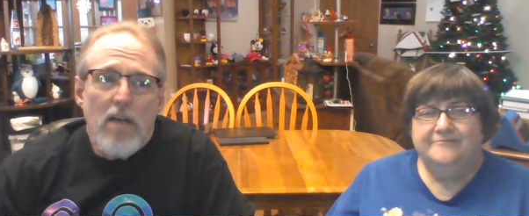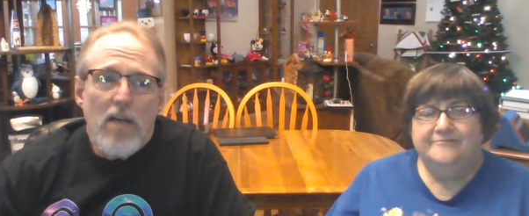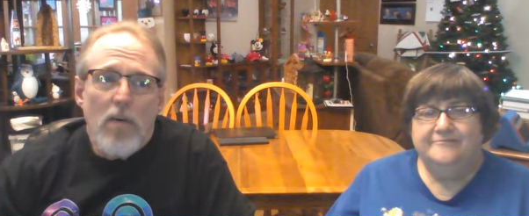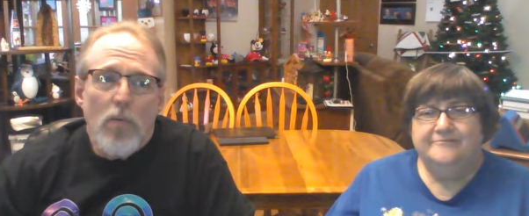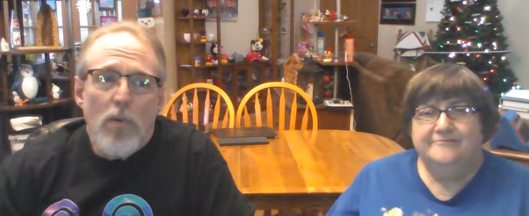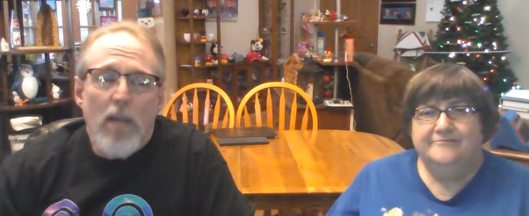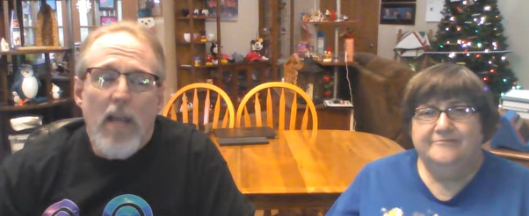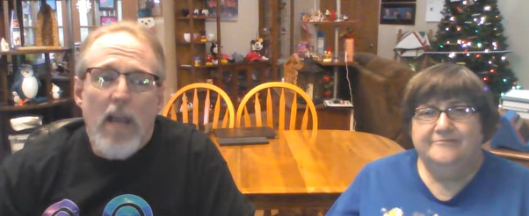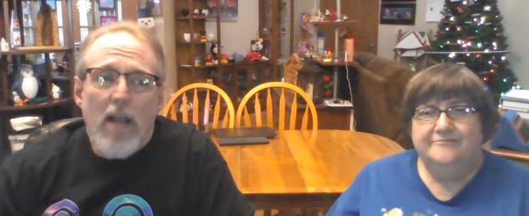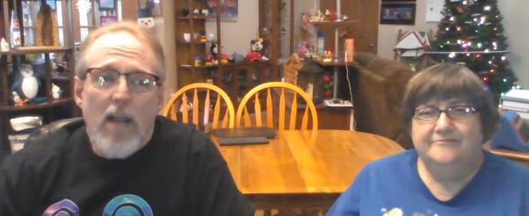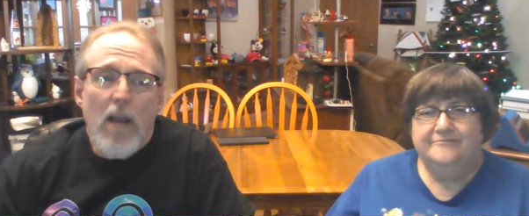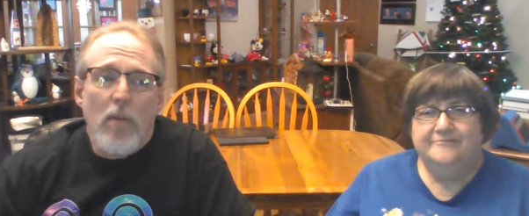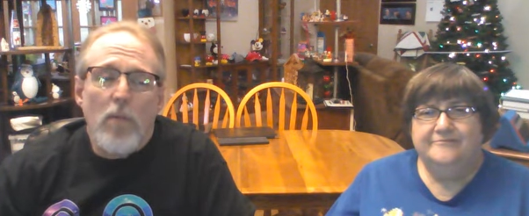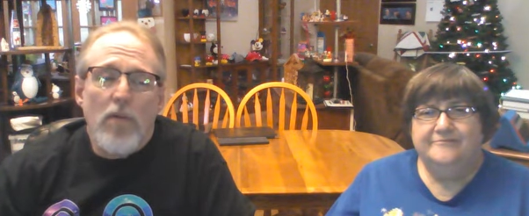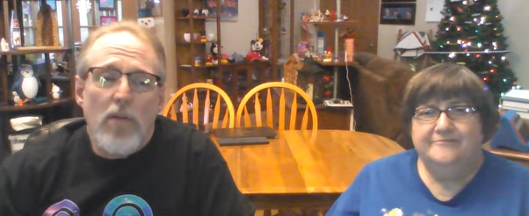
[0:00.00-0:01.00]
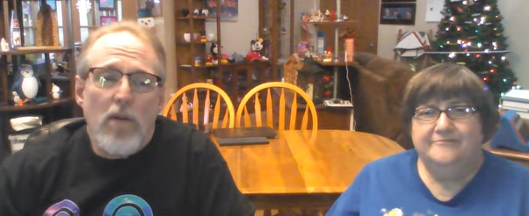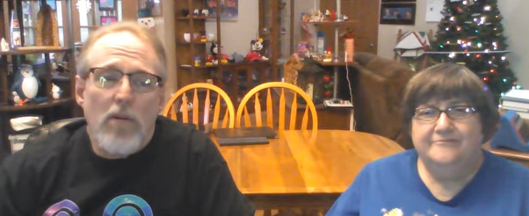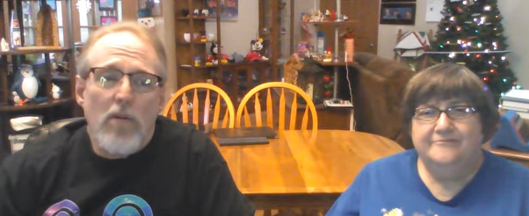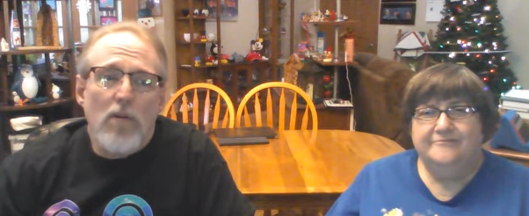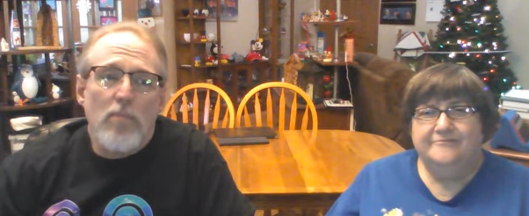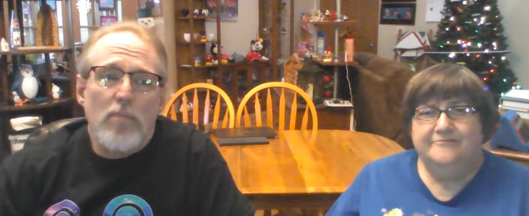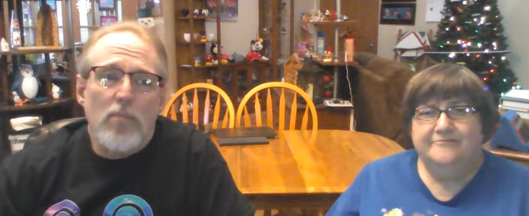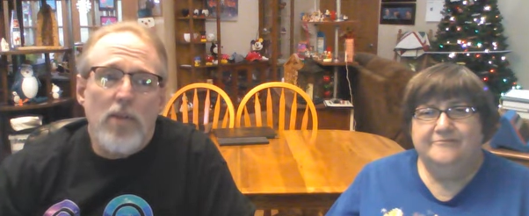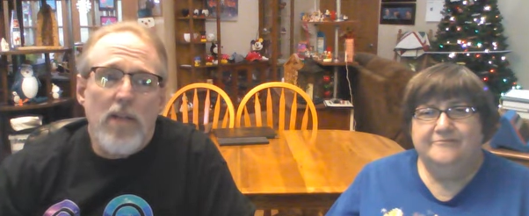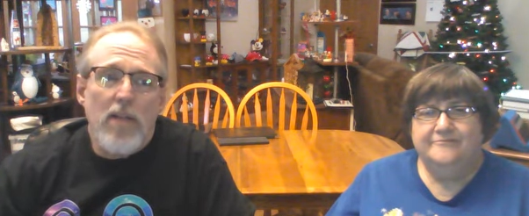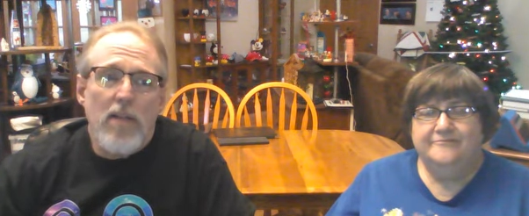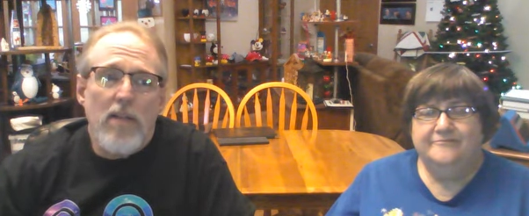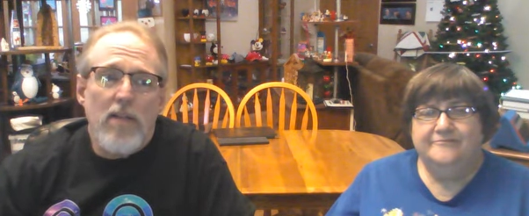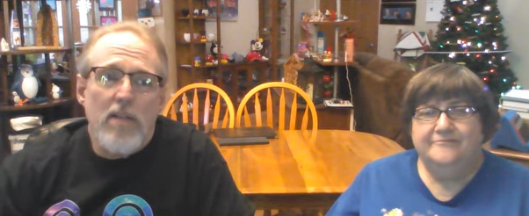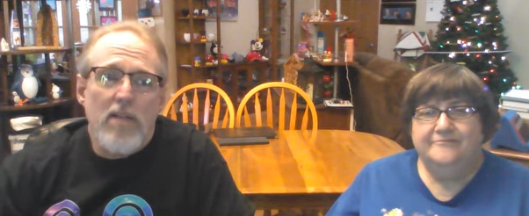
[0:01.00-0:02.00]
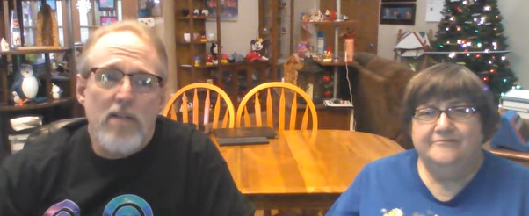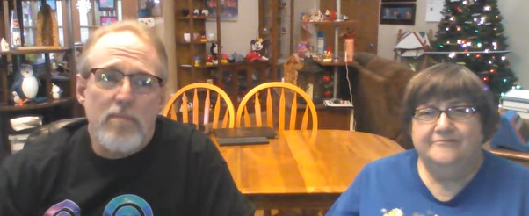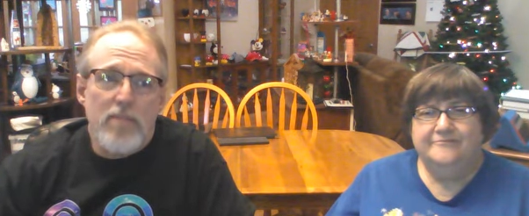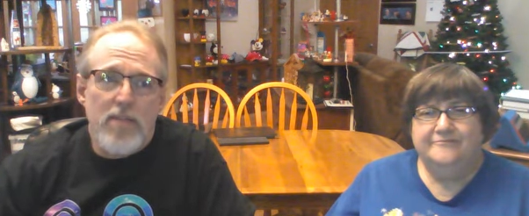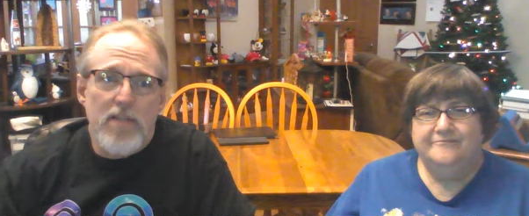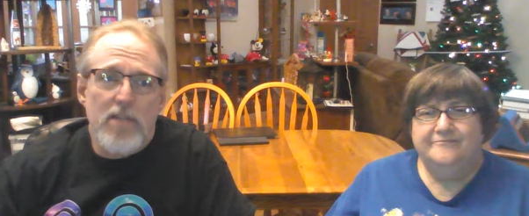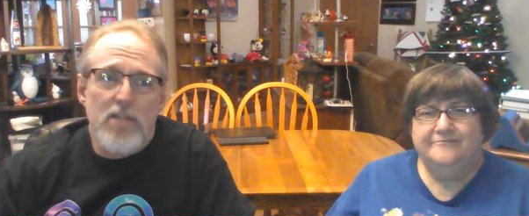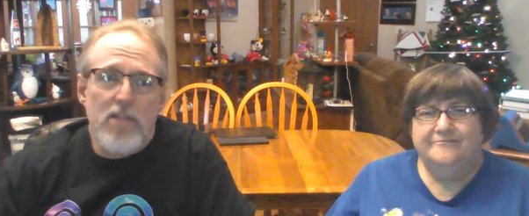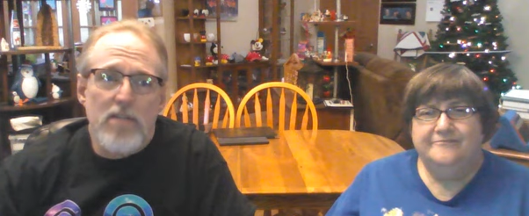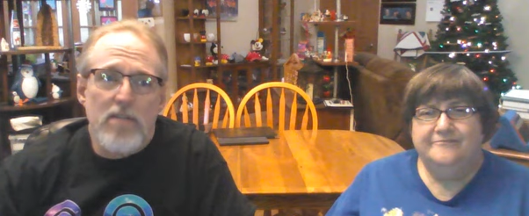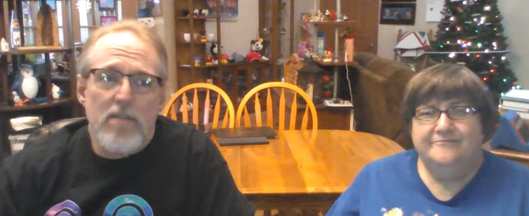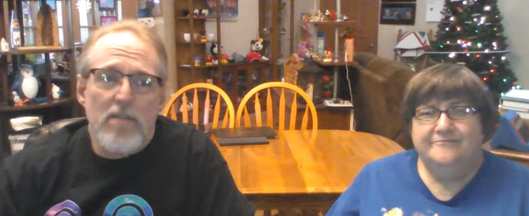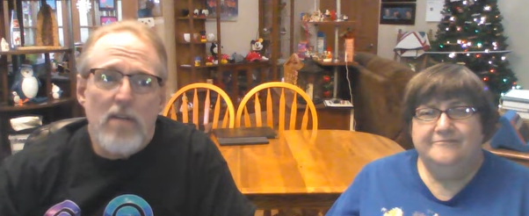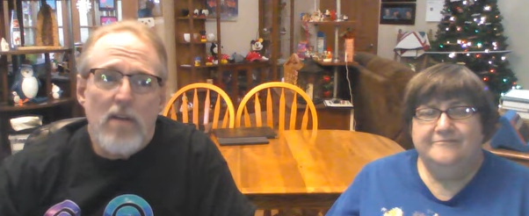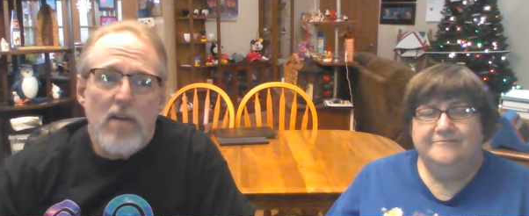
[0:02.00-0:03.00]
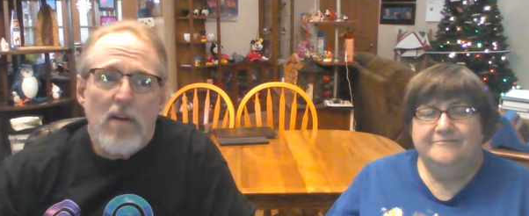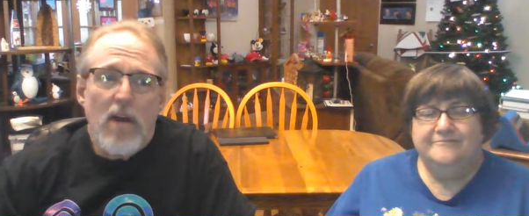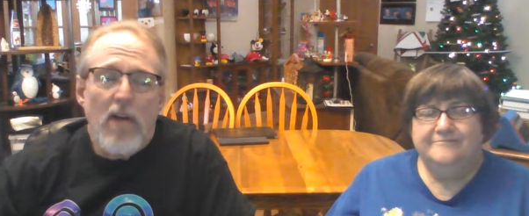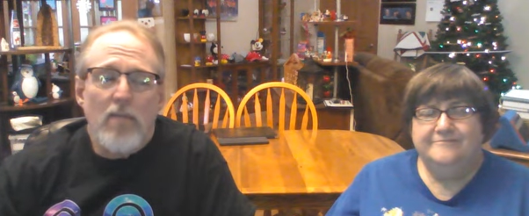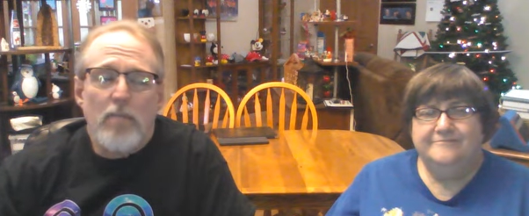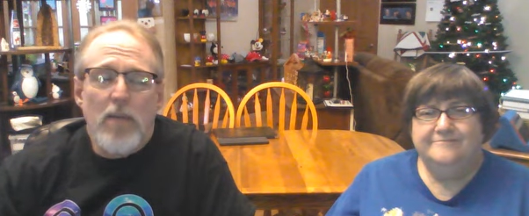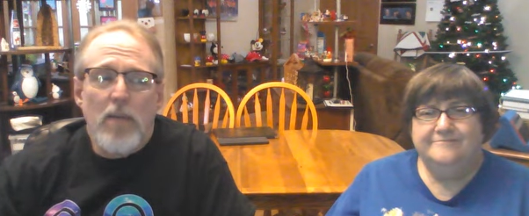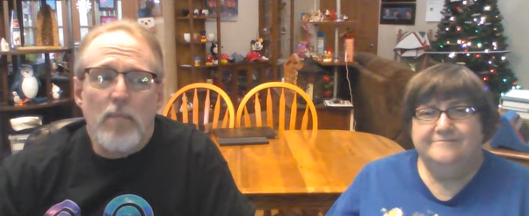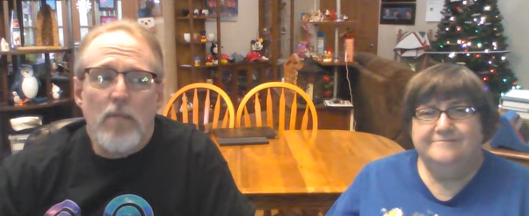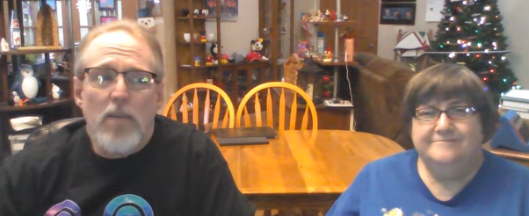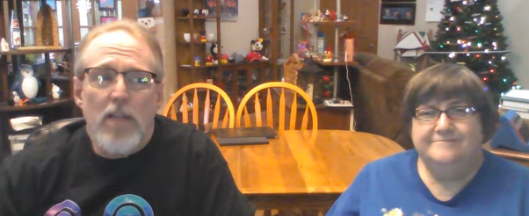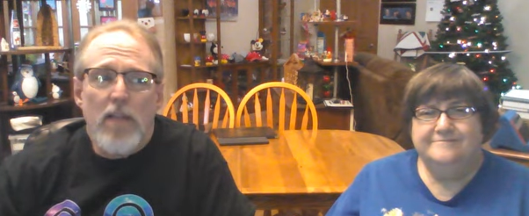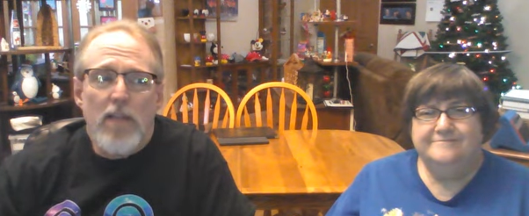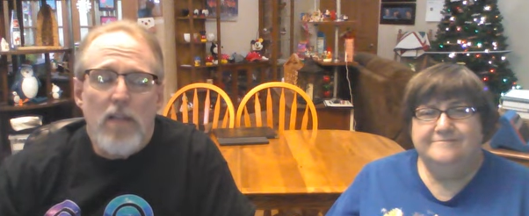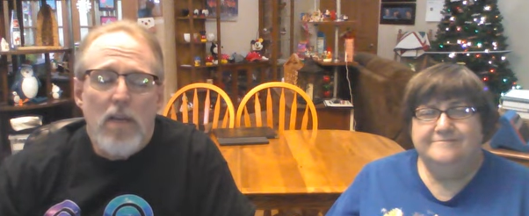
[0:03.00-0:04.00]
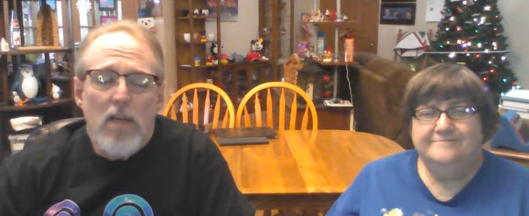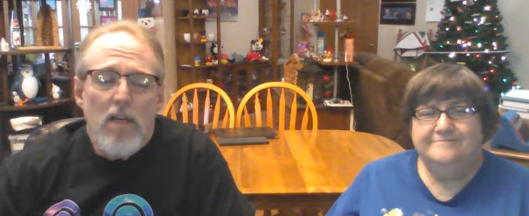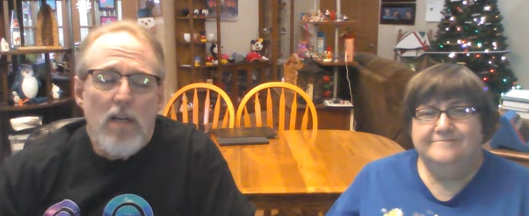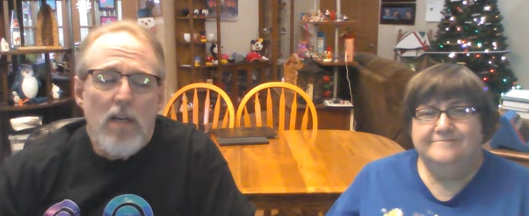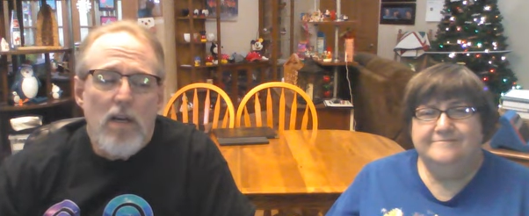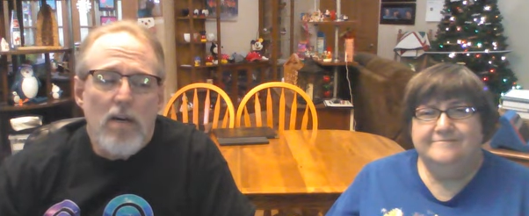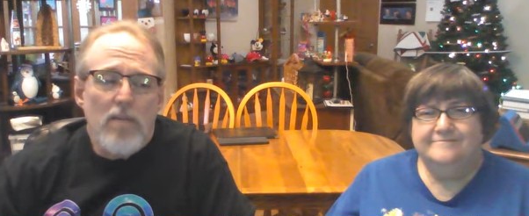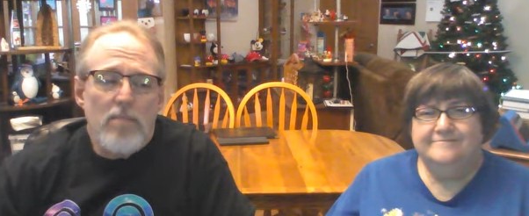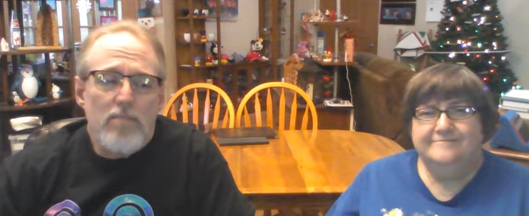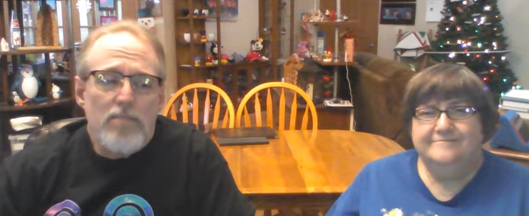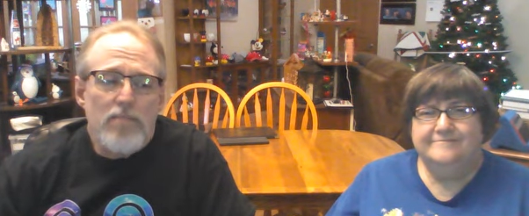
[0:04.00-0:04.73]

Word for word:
Speaker 1: we have come with our own predispositions of people in um,